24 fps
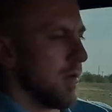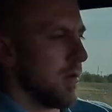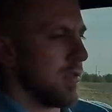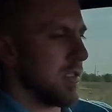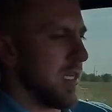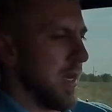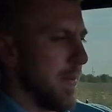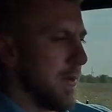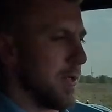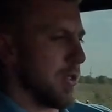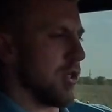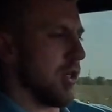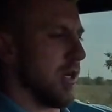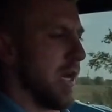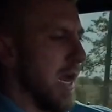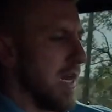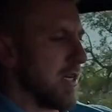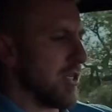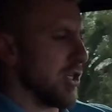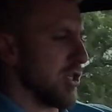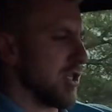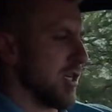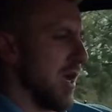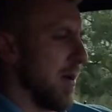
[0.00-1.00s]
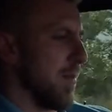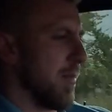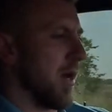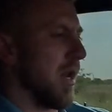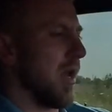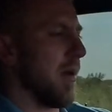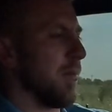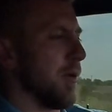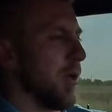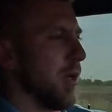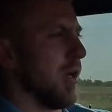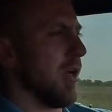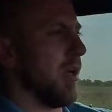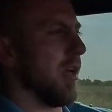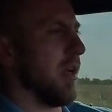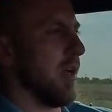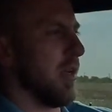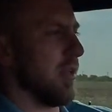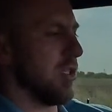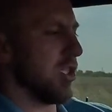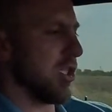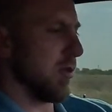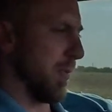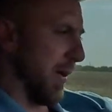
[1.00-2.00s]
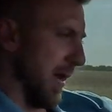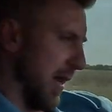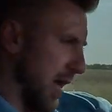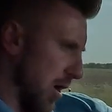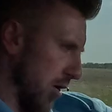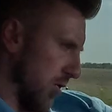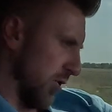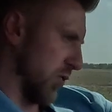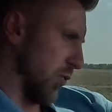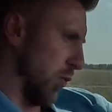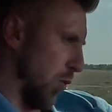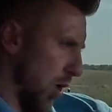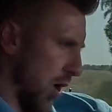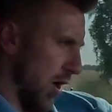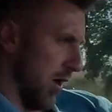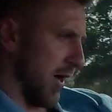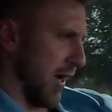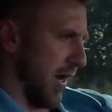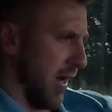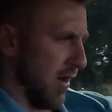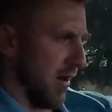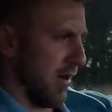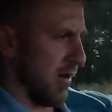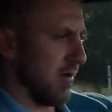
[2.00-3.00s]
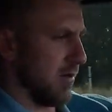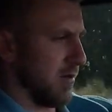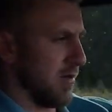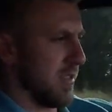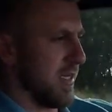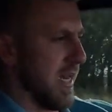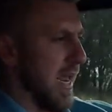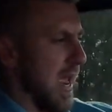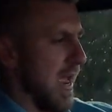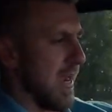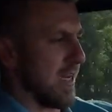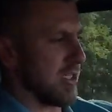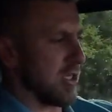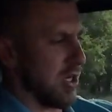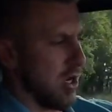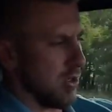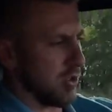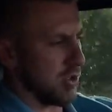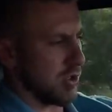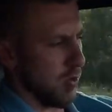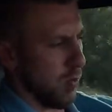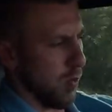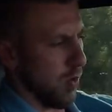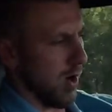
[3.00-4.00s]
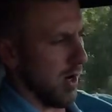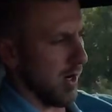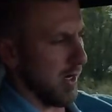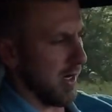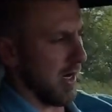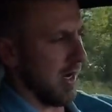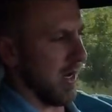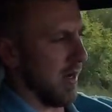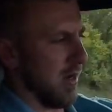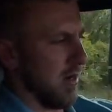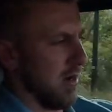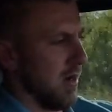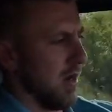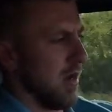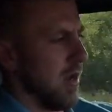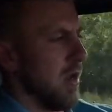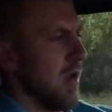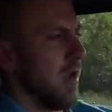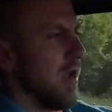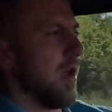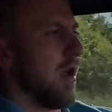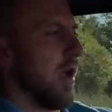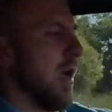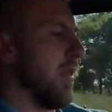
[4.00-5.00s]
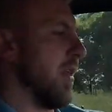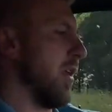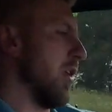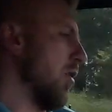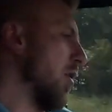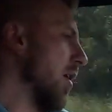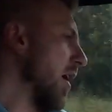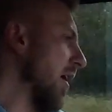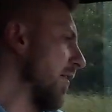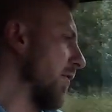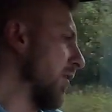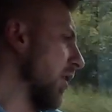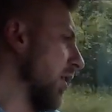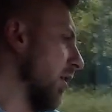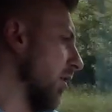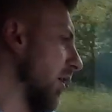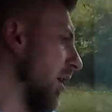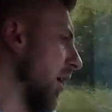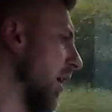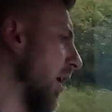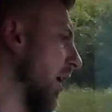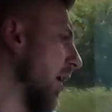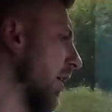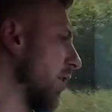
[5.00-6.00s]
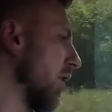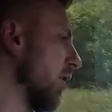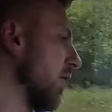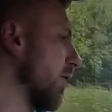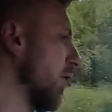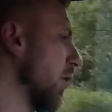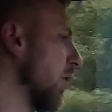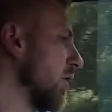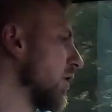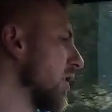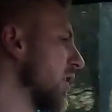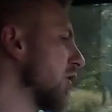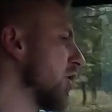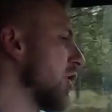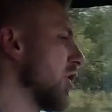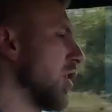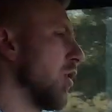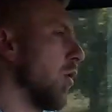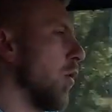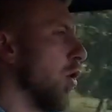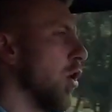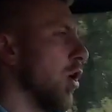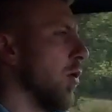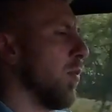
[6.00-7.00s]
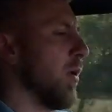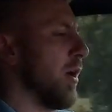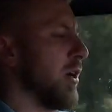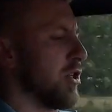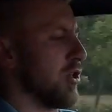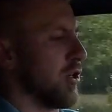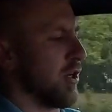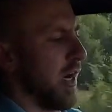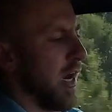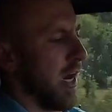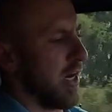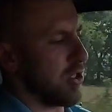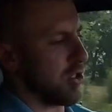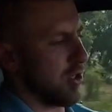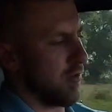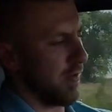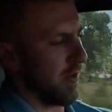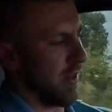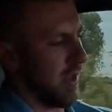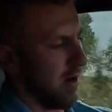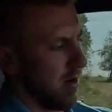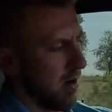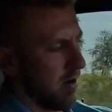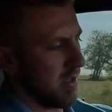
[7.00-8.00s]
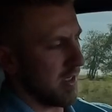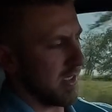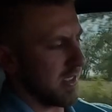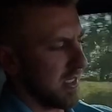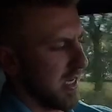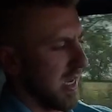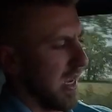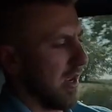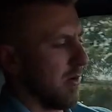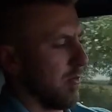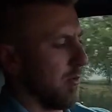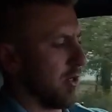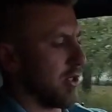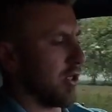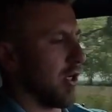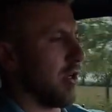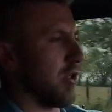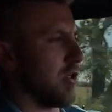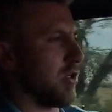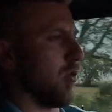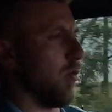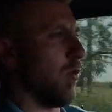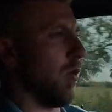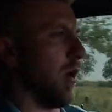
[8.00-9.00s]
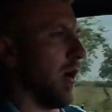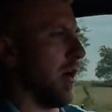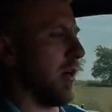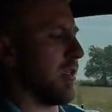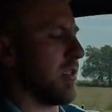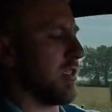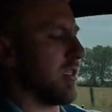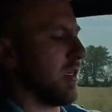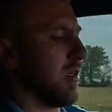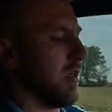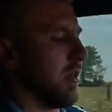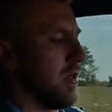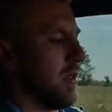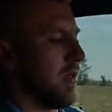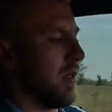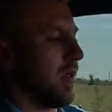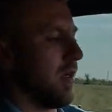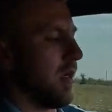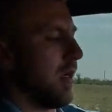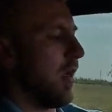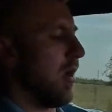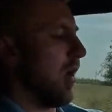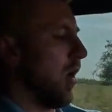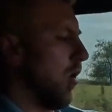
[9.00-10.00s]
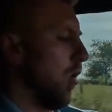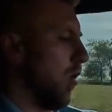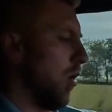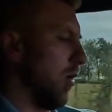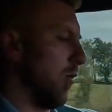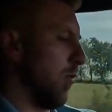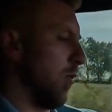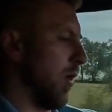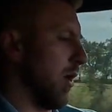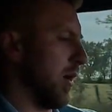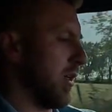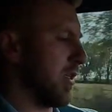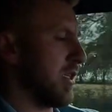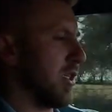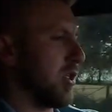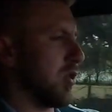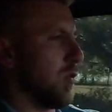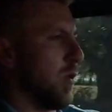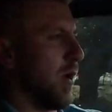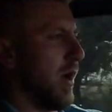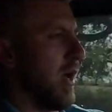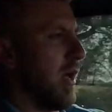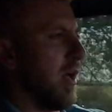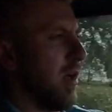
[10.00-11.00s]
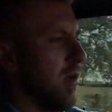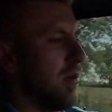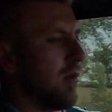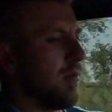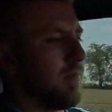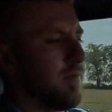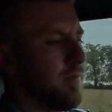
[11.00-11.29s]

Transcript: Temperature gauge is coming up good. Speedo's working. Tach's also working. And then you have your voltage and your oil pressure gauge over there on the side, which also works. Horn works as well.